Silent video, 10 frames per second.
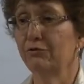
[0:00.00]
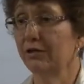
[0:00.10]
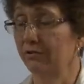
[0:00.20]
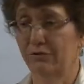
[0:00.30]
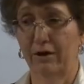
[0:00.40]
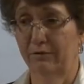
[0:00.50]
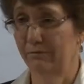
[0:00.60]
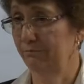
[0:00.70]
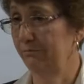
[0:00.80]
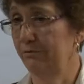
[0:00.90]
you can
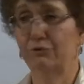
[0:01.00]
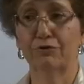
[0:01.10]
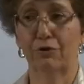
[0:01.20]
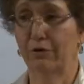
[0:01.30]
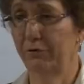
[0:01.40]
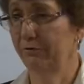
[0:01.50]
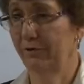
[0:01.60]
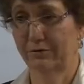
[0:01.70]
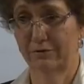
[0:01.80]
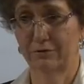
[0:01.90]
start using all
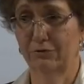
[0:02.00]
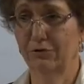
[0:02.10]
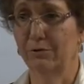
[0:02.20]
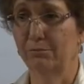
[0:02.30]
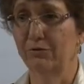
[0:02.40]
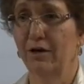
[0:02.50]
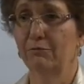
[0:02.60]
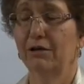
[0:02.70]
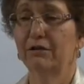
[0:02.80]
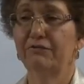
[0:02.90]
those technical terms.
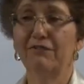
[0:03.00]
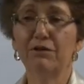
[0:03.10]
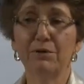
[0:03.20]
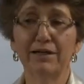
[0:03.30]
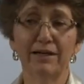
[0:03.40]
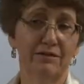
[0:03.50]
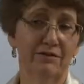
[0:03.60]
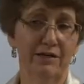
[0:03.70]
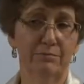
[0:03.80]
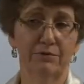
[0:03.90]
Well, if everybody at
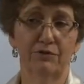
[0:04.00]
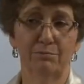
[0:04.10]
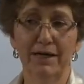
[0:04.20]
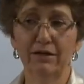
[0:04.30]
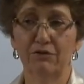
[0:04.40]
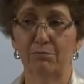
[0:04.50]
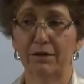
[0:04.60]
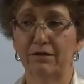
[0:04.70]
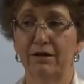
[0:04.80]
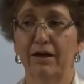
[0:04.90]
the table is
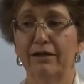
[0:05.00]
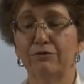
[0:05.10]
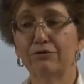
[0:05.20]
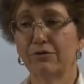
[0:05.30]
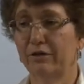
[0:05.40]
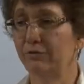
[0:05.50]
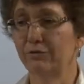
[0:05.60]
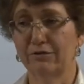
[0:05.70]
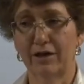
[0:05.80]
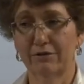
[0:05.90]
management and you start
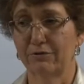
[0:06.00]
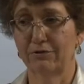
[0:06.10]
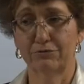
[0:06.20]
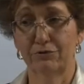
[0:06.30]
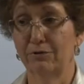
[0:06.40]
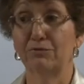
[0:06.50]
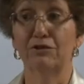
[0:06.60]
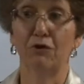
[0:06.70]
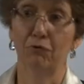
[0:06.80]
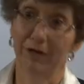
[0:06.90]
using technical
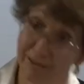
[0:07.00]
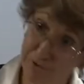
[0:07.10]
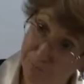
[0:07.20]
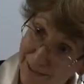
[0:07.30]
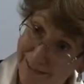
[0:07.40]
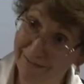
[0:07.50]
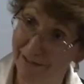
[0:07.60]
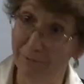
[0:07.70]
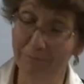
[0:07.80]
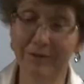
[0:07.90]
terms and don't
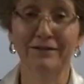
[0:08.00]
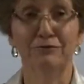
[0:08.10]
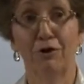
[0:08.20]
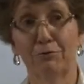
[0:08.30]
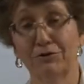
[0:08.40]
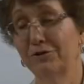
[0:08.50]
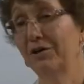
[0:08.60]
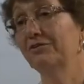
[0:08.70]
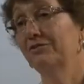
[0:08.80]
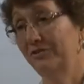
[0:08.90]
explain them, no one's
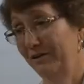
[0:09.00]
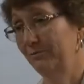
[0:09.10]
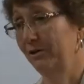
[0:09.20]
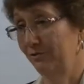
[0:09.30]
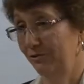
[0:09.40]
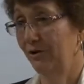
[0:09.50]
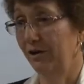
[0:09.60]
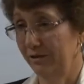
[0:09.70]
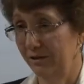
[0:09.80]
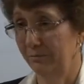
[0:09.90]
going to understand what you're
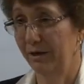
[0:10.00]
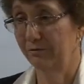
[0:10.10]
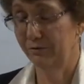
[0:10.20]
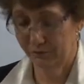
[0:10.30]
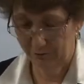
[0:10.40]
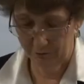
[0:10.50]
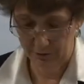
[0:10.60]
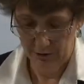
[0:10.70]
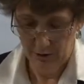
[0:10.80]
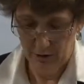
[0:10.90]
talking about.
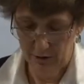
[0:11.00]
So